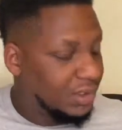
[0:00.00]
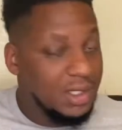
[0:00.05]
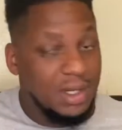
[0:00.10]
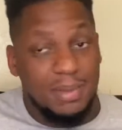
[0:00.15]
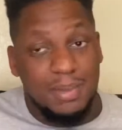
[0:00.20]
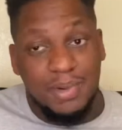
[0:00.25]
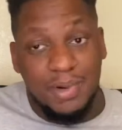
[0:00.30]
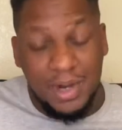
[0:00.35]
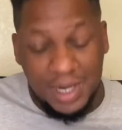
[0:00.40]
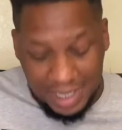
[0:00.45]

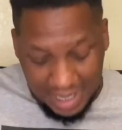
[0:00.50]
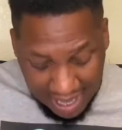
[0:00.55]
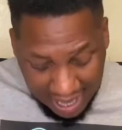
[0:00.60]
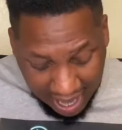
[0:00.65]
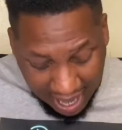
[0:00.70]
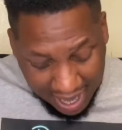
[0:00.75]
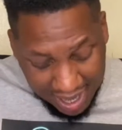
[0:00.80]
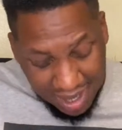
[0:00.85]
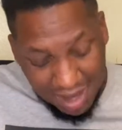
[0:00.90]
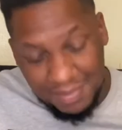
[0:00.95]
Pretty
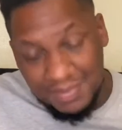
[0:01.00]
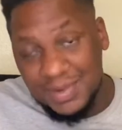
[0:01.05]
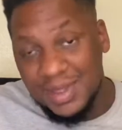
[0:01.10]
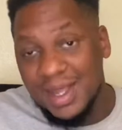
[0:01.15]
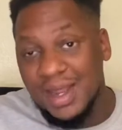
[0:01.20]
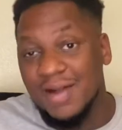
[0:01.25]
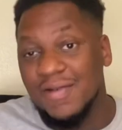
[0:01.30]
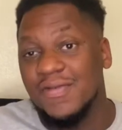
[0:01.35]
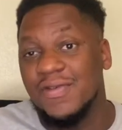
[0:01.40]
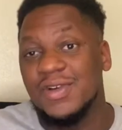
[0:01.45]
high up
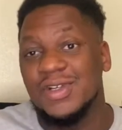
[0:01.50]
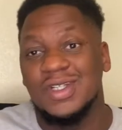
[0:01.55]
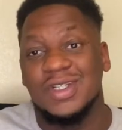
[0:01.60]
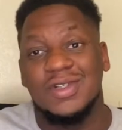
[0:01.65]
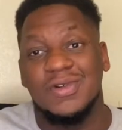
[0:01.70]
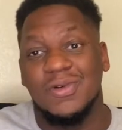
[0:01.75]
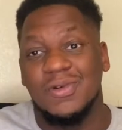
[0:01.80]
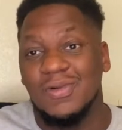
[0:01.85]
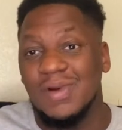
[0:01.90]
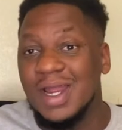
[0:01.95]
there for just a
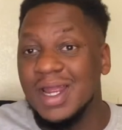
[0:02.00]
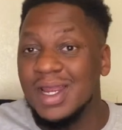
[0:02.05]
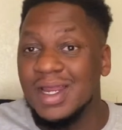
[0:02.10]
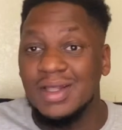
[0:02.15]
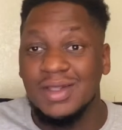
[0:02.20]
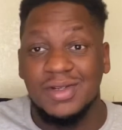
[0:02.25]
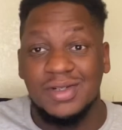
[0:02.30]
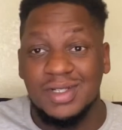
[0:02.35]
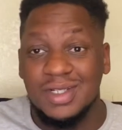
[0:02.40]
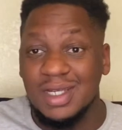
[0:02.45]

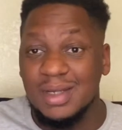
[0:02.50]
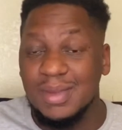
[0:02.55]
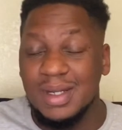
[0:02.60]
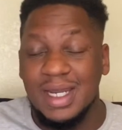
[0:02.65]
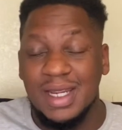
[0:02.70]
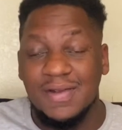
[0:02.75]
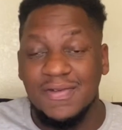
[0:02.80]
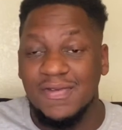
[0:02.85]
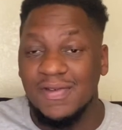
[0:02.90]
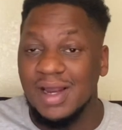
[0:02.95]
regular
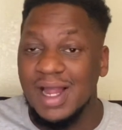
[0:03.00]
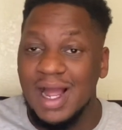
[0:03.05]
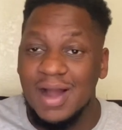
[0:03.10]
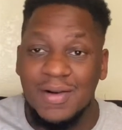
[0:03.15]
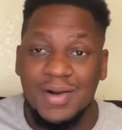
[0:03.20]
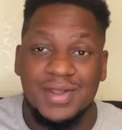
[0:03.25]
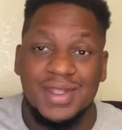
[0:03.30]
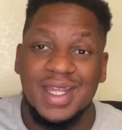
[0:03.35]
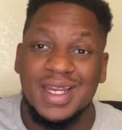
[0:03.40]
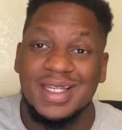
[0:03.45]
CBD
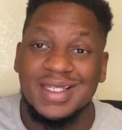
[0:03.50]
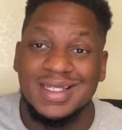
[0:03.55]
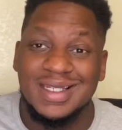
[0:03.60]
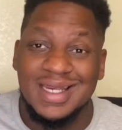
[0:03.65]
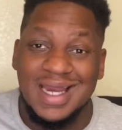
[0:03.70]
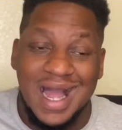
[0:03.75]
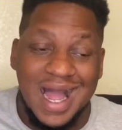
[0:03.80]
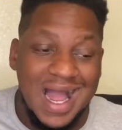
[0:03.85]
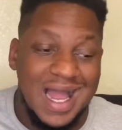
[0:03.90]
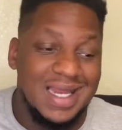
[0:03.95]
flower that is
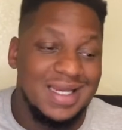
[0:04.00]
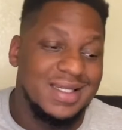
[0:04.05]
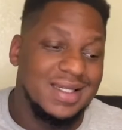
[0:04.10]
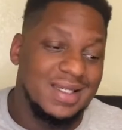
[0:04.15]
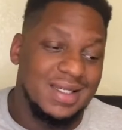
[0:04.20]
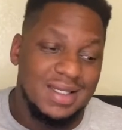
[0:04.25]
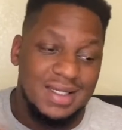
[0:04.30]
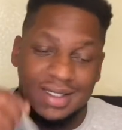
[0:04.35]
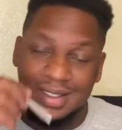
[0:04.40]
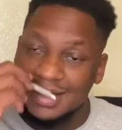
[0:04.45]
not
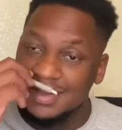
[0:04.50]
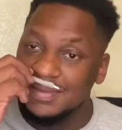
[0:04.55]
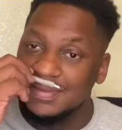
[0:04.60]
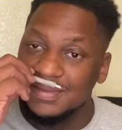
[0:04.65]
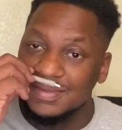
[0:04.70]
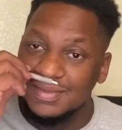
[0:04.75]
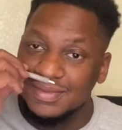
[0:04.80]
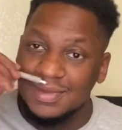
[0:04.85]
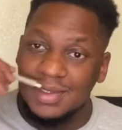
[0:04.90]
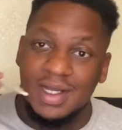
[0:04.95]

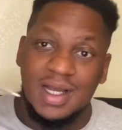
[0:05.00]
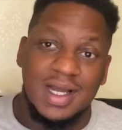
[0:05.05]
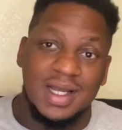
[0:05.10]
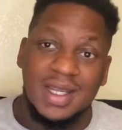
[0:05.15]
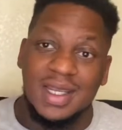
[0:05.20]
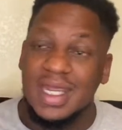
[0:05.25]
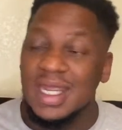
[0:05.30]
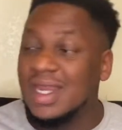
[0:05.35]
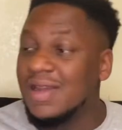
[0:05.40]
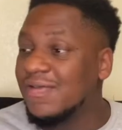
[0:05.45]
a
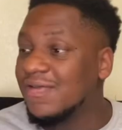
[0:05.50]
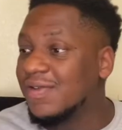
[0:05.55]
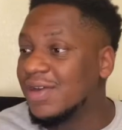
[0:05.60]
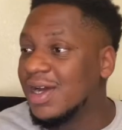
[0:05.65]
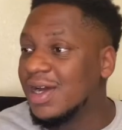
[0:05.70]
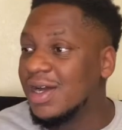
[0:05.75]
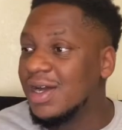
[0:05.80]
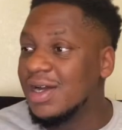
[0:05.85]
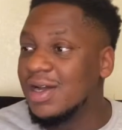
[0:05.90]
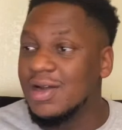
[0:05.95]
keef
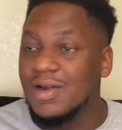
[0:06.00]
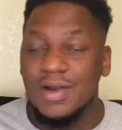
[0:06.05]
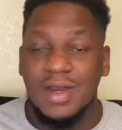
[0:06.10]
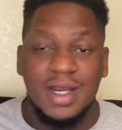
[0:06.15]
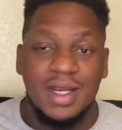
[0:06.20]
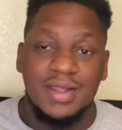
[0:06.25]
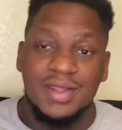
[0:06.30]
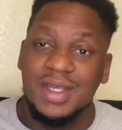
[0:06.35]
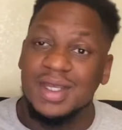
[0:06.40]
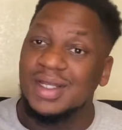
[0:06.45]
nug or
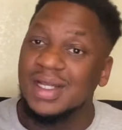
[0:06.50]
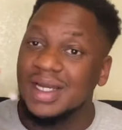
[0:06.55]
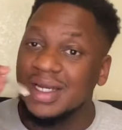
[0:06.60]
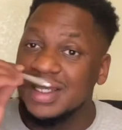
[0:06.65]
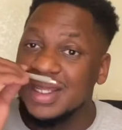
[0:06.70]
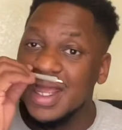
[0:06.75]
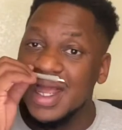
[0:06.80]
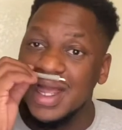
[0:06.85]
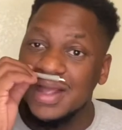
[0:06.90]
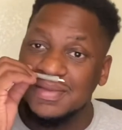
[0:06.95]
anything like
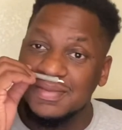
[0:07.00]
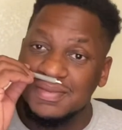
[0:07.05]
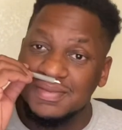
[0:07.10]
that.